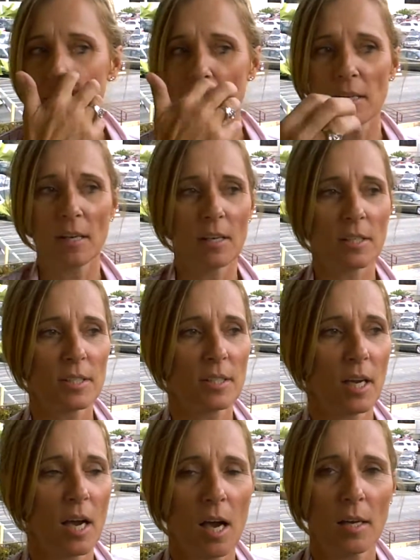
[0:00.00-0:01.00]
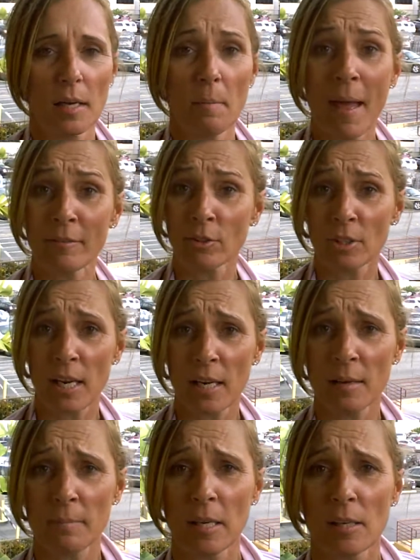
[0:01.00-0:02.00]
because in mentoring,
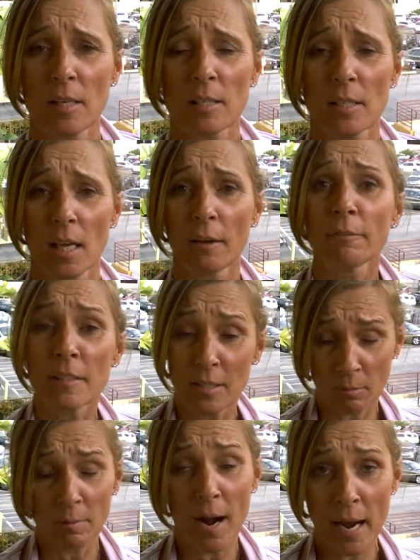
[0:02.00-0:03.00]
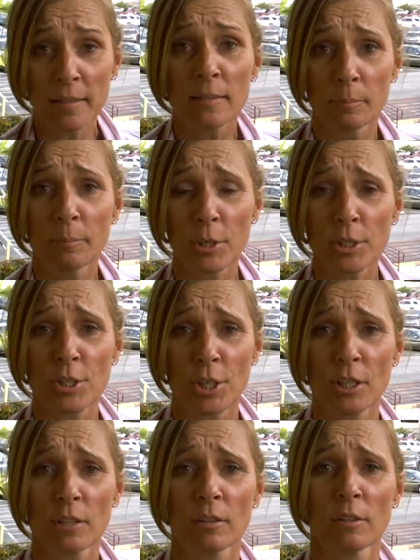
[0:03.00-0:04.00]
because if it's the right
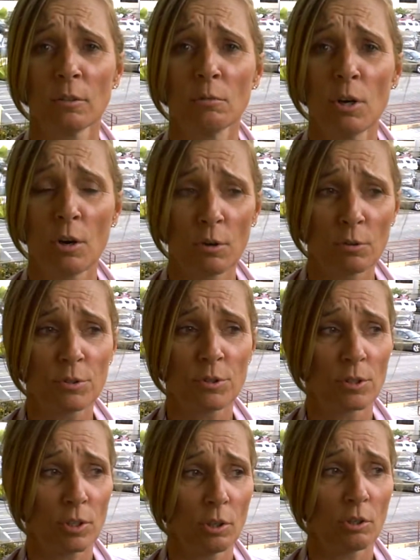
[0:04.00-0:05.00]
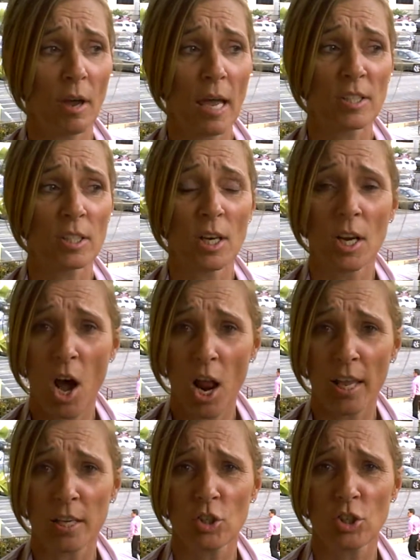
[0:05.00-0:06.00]
person who knows, has the
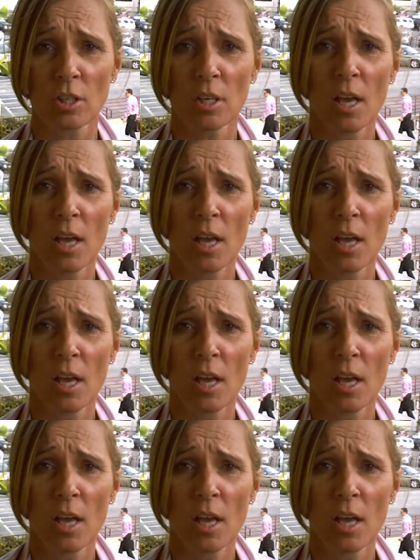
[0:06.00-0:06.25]
knowledge,